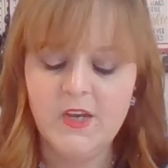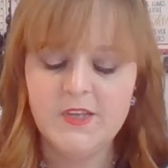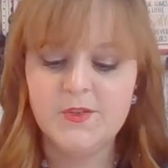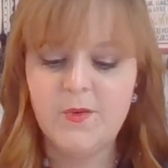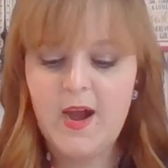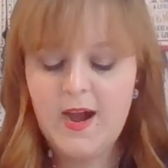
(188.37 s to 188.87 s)

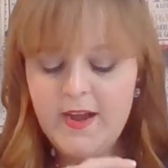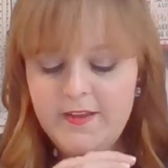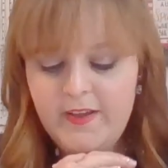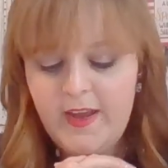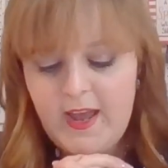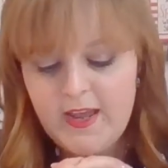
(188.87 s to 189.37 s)
So I've
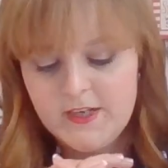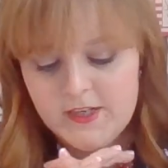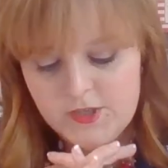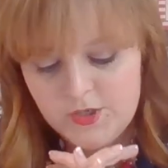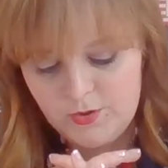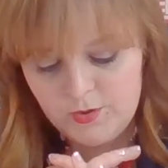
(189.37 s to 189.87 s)
had
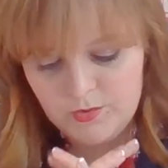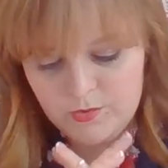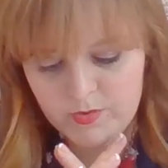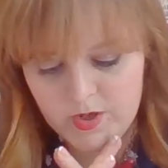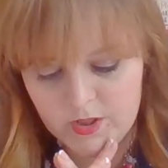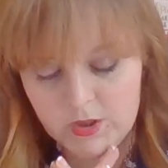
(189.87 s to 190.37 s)

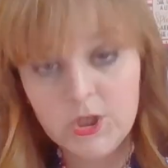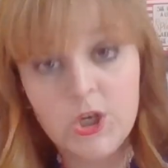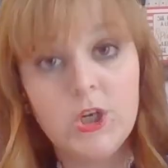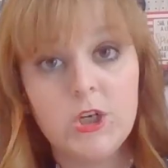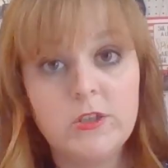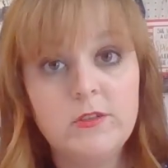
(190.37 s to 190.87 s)
to
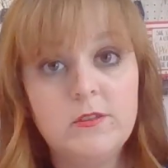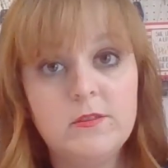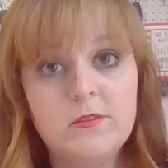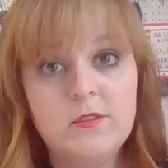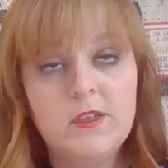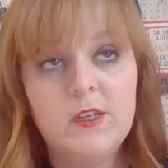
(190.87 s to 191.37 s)
learn
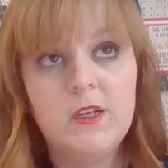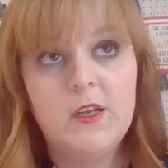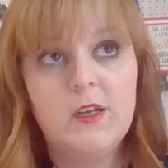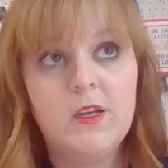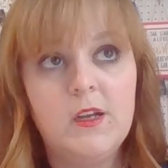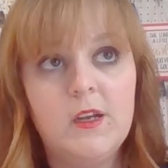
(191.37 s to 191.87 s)

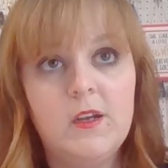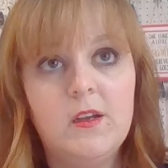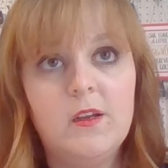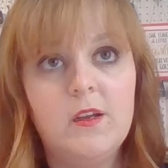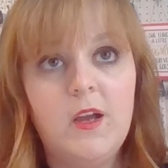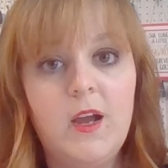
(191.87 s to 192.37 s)

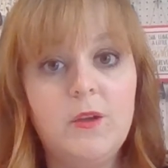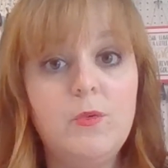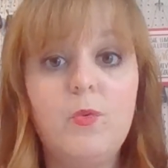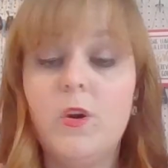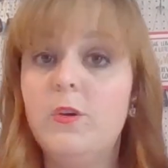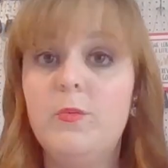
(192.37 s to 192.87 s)
how to
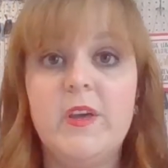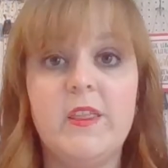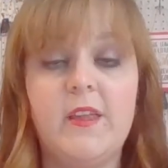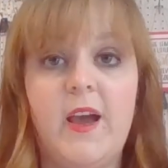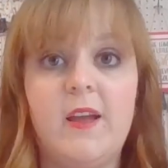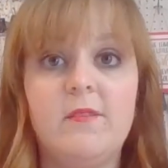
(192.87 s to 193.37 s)
work with
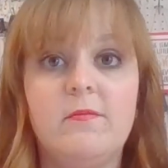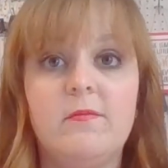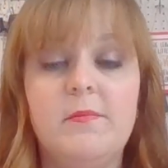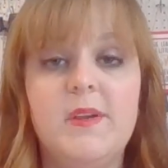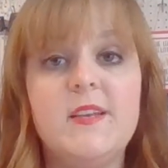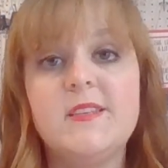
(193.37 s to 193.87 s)
that
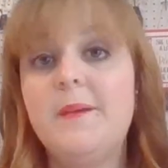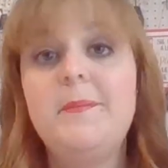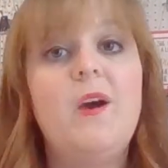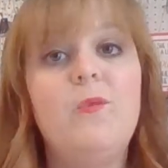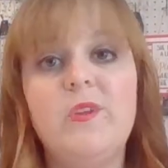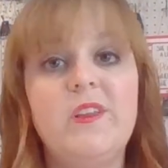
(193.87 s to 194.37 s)
because I'm
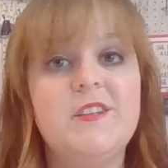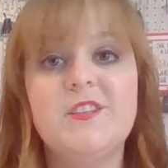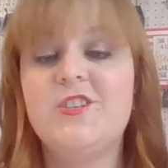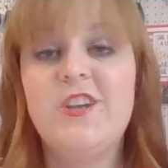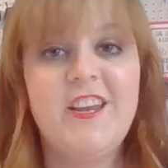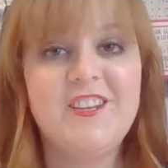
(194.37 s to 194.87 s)
not willing to
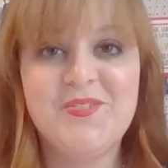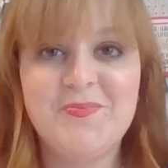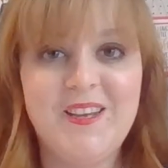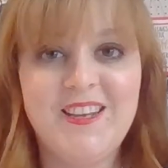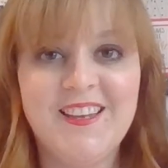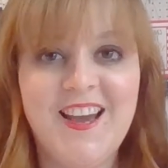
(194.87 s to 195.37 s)
change
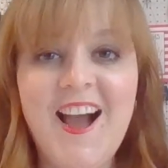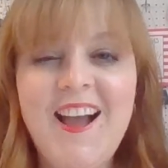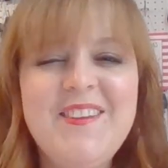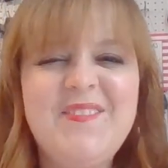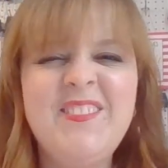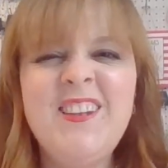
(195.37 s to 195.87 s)
me. I
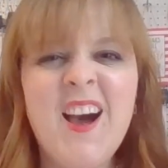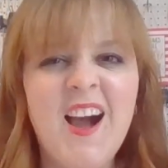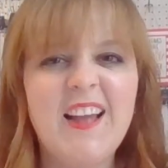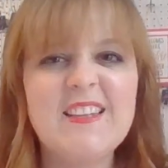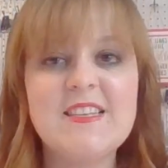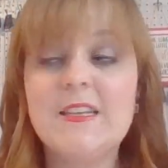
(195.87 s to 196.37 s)
am
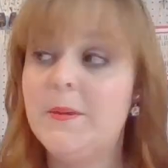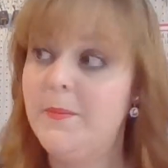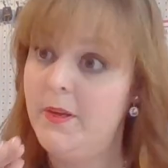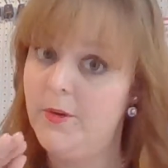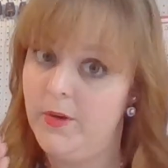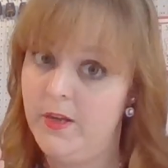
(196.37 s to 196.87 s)
not,
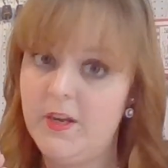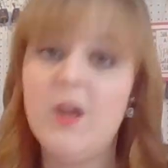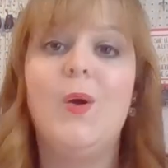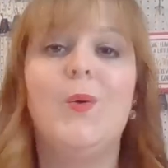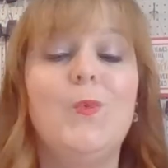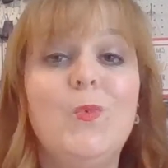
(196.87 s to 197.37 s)
period,
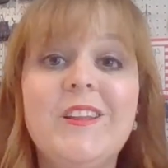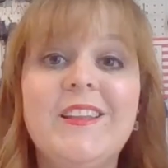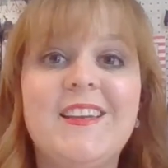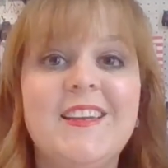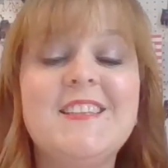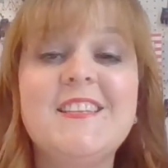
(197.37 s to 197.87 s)

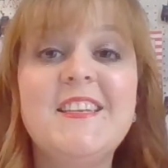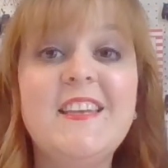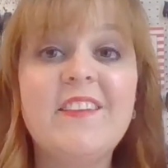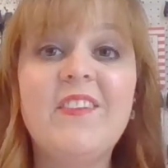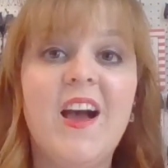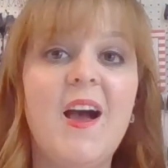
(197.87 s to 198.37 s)
willing to
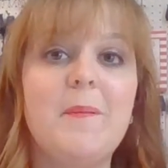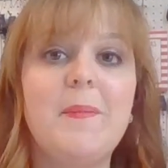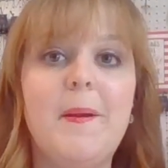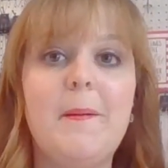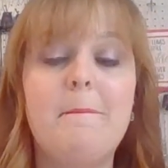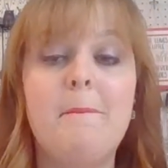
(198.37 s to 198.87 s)
give up
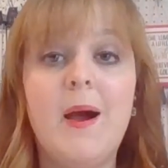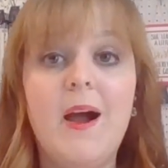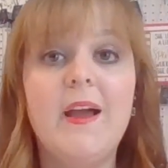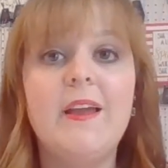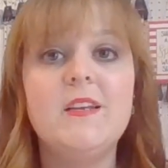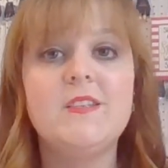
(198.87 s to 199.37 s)

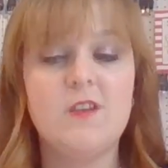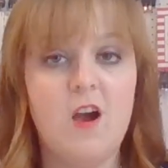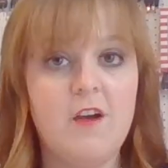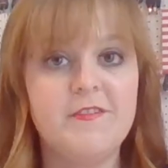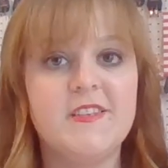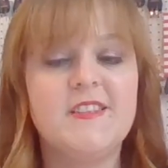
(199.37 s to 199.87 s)
my
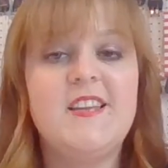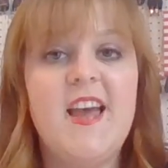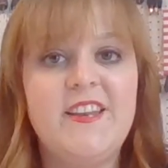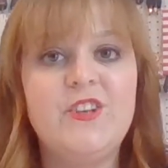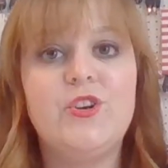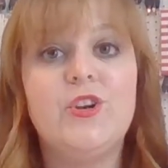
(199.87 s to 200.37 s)
soft,
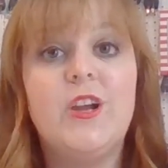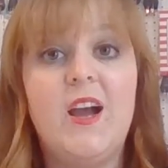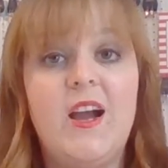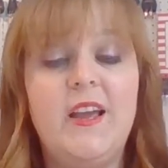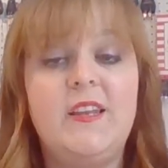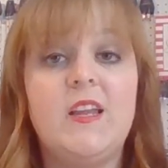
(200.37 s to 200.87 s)
tender,
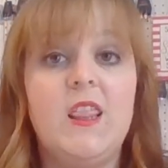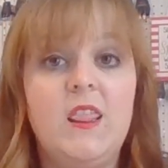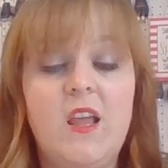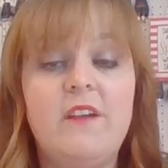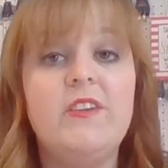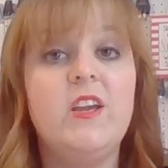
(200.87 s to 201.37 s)
kind,
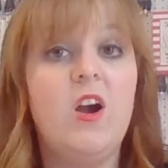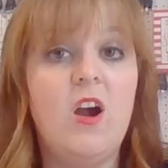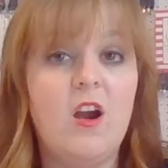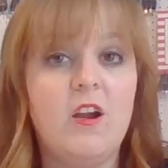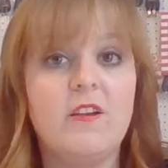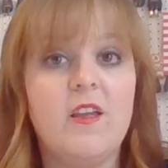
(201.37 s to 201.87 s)
loving
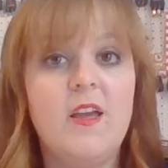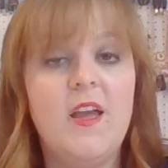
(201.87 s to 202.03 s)
heart.